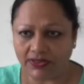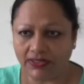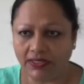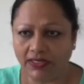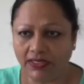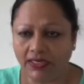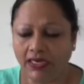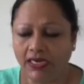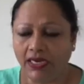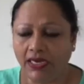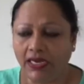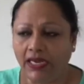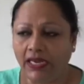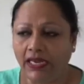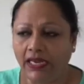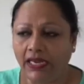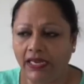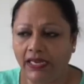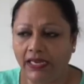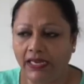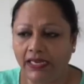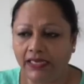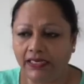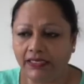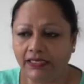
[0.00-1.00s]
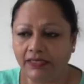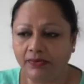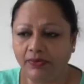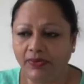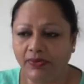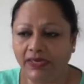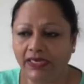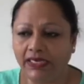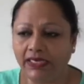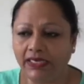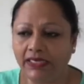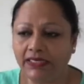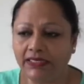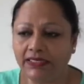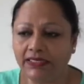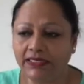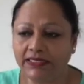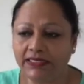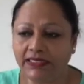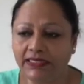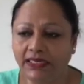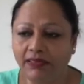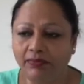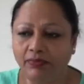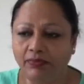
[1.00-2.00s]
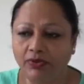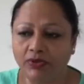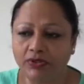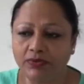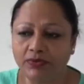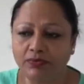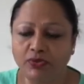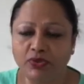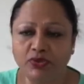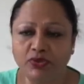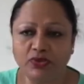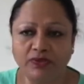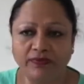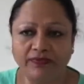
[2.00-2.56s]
Consumer Council Chief Executive resigns.